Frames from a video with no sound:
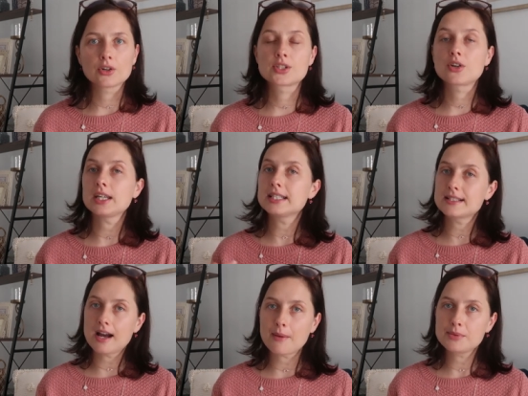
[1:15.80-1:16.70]
So
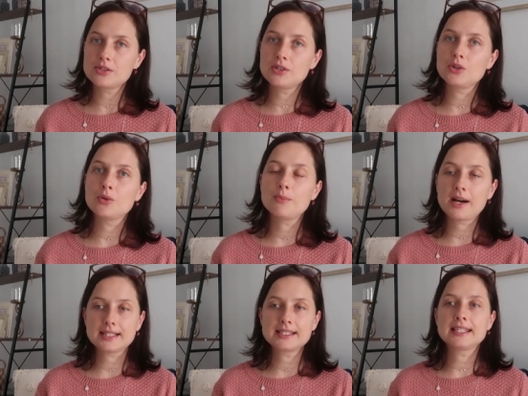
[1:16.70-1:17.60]
it's up to you,
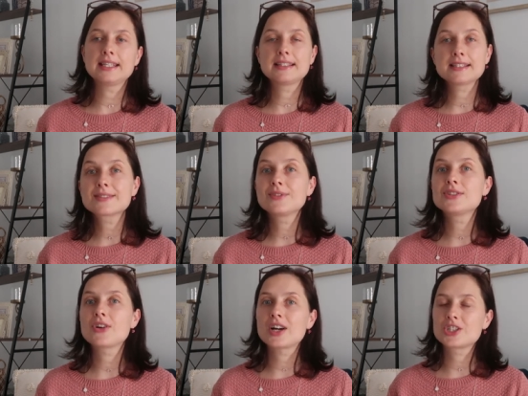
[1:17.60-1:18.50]
but in this
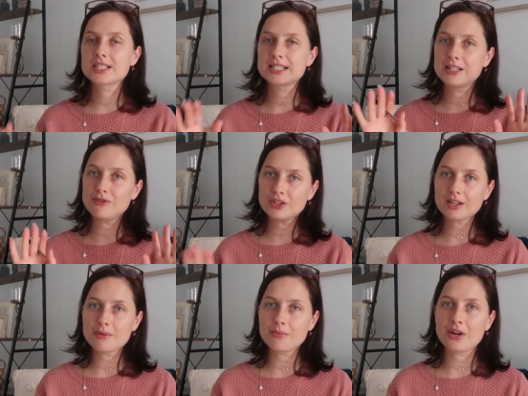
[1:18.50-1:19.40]
video I just give you the
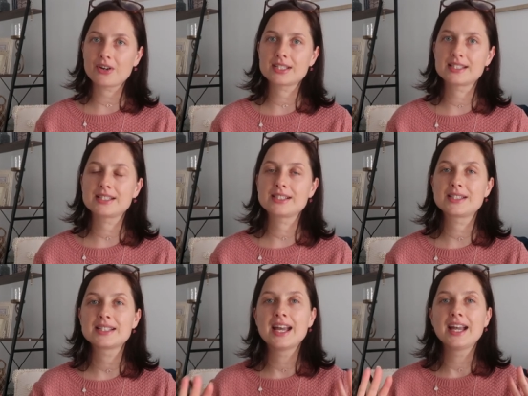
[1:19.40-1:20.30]

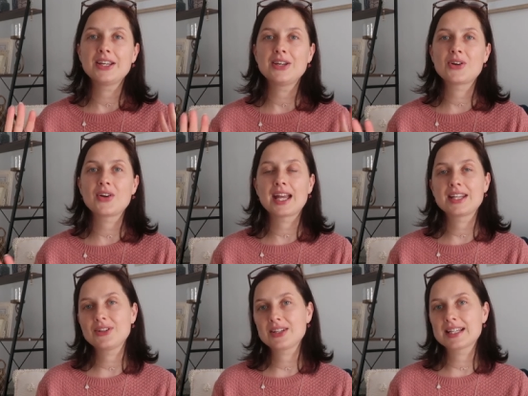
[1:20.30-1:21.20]
comparisons, you know,
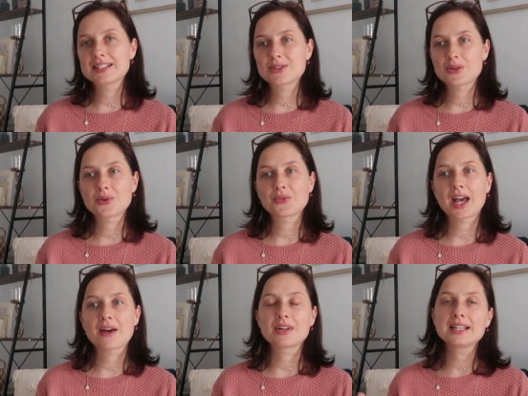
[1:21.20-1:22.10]
and you can sort of
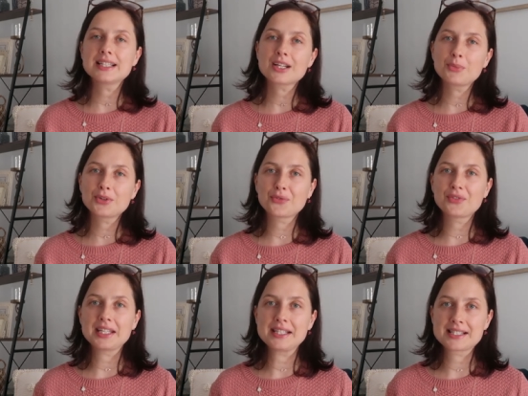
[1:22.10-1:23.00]
have a little bit of
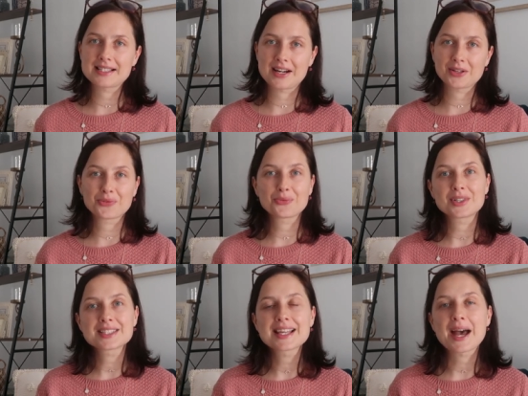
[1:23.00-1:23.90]
insight of
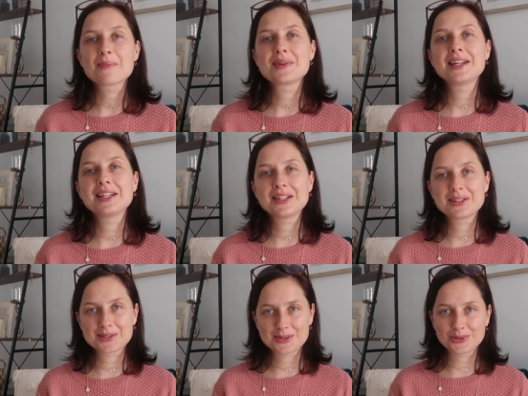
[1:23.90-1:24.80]
what's happening in
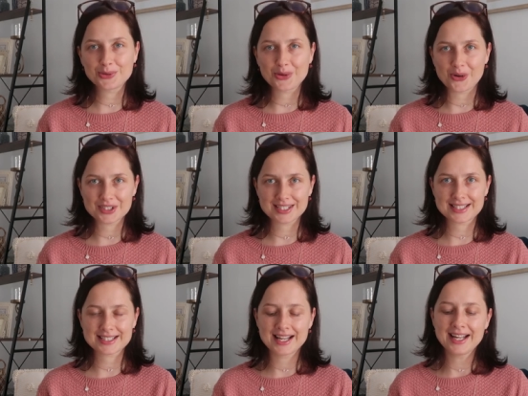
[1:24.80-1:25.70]
these two
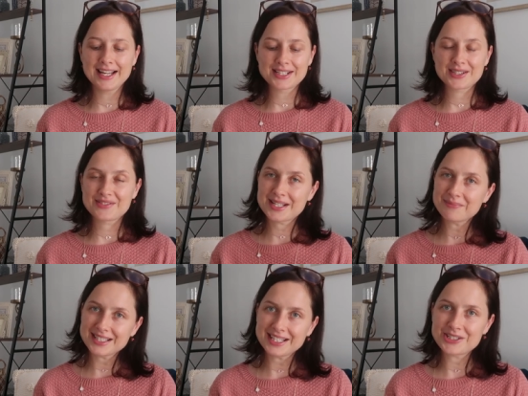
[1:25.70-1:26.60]
courses. So if
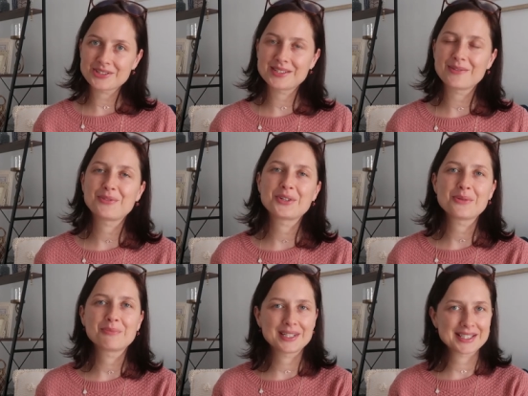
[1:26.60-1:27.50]
something interesting for
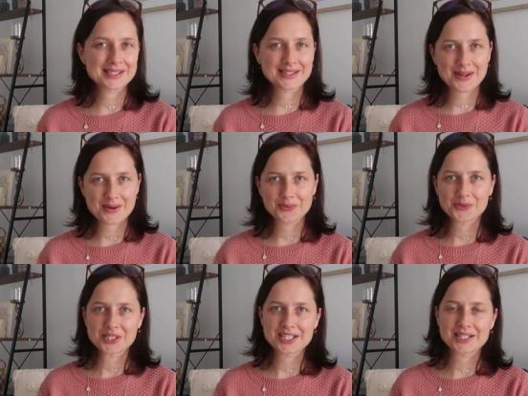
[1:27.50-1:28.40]
you, please stay on
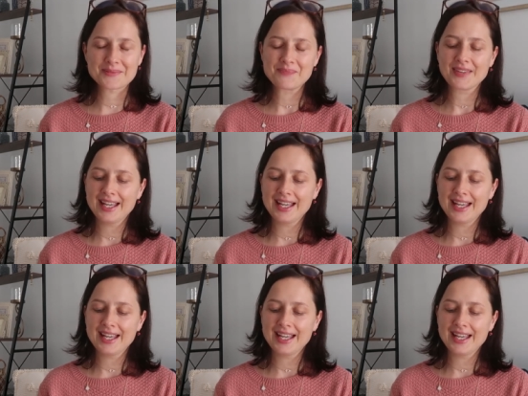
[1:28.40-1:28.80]
watching.